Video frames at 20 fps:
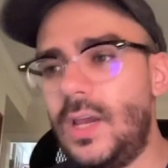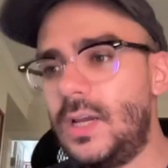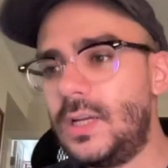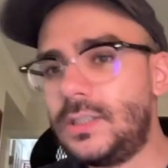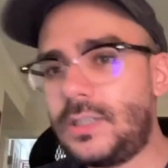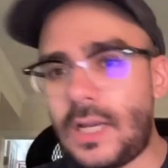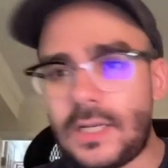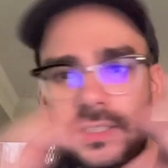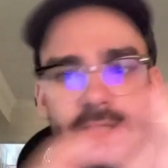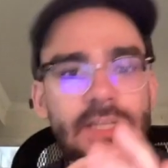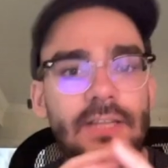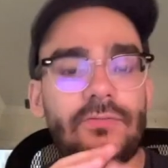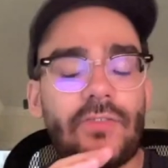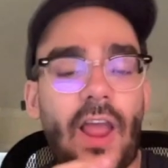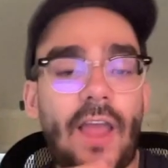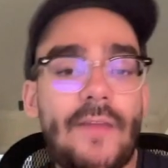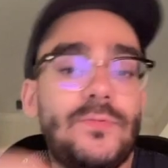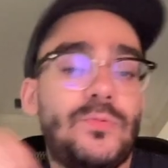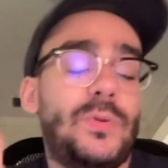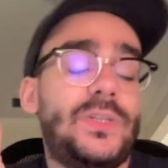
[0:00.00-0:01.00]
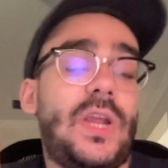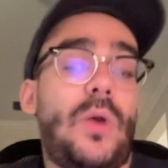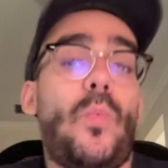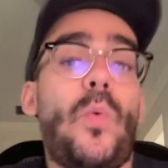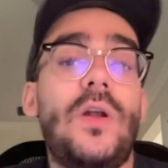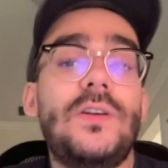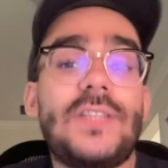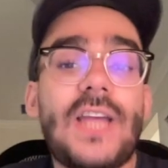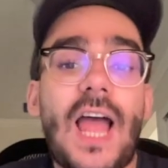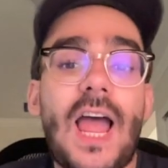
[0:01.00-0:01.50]
dozens of times, which at
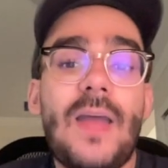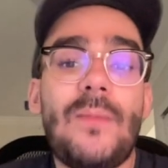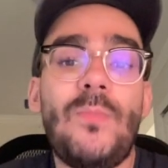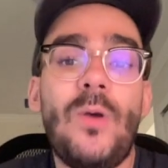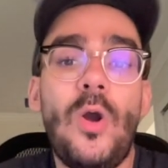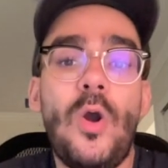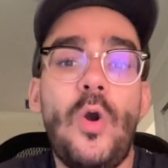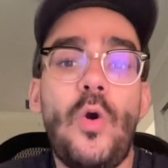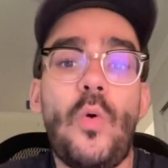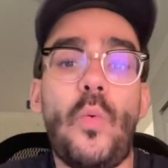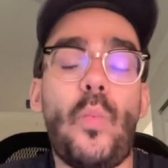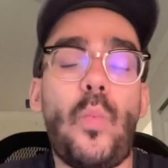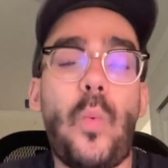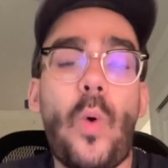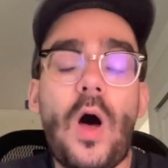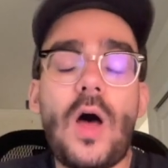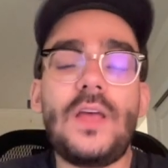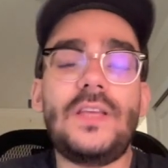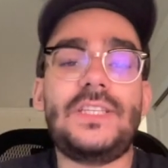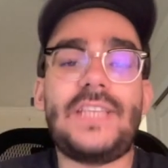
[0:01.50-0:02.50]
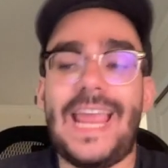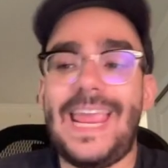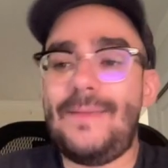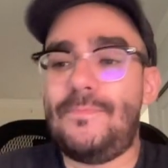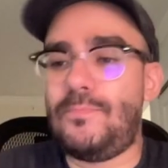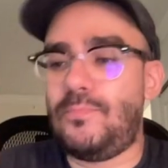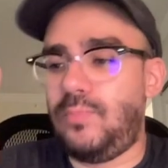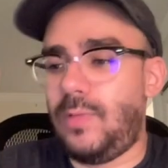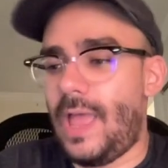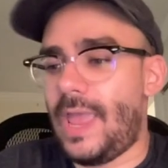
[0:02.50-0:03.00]
one time was
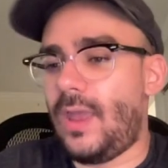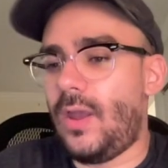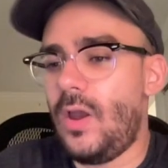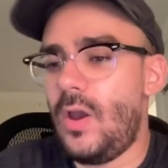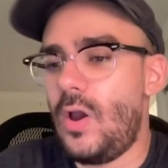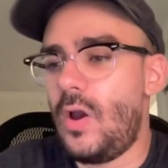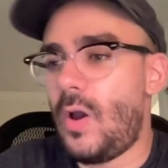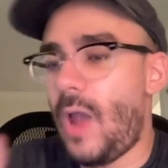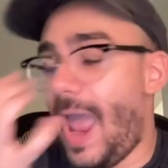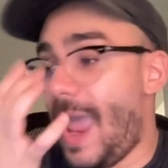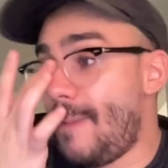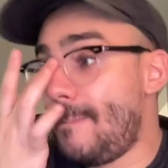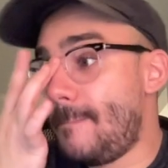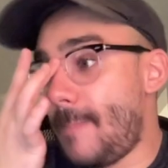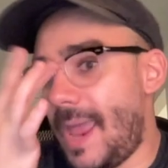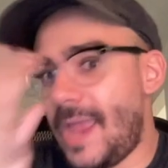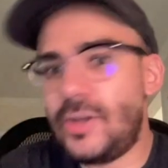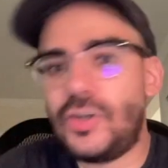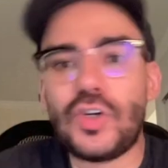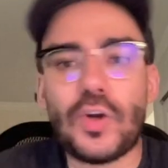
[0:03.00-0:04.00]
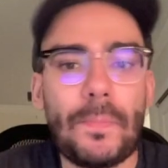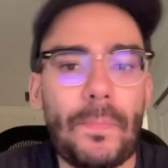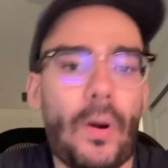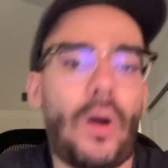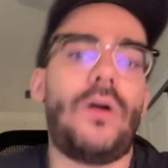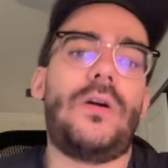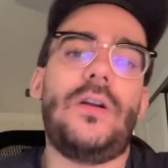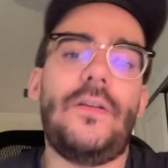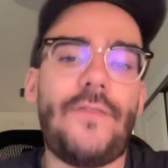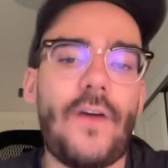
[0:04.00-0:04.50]
a major
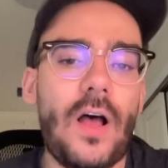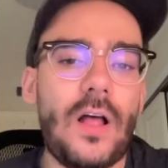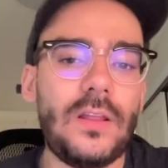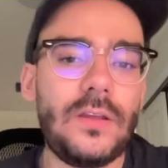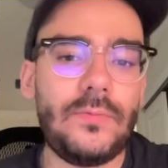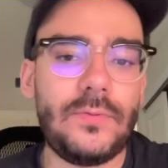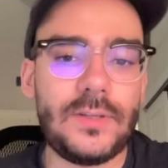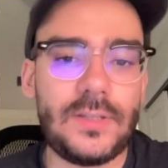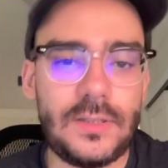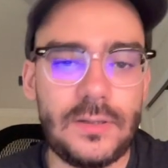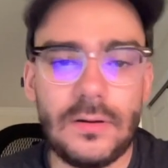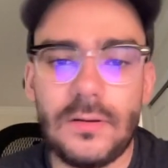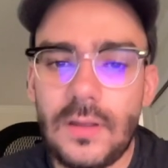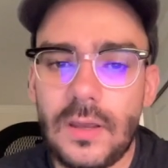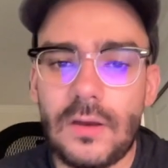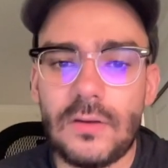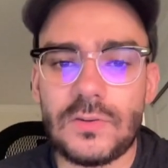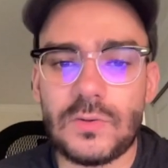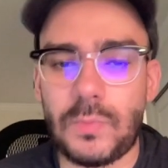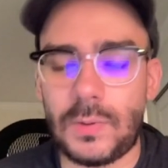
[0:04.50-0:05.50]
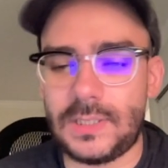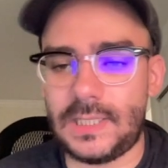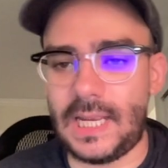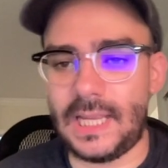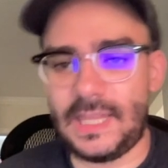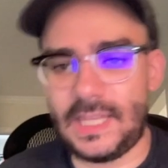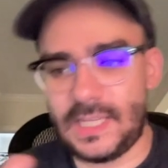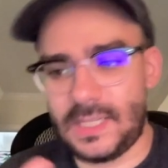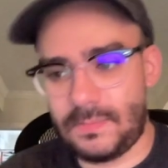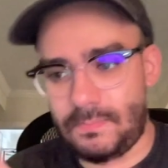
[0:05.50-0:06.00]
part of Hollywood Studios, was
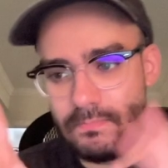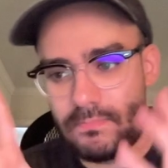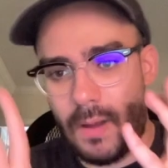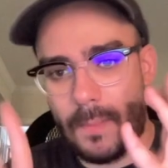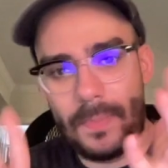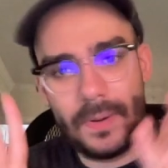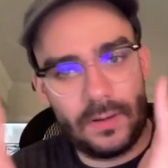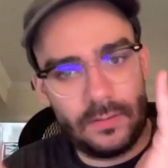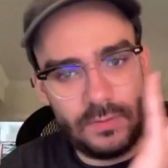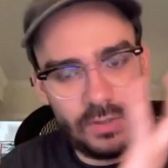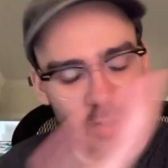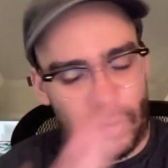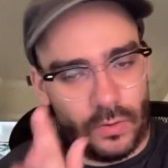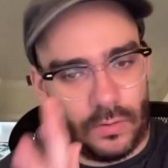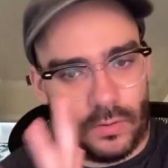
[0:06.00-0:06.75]
like this Muppet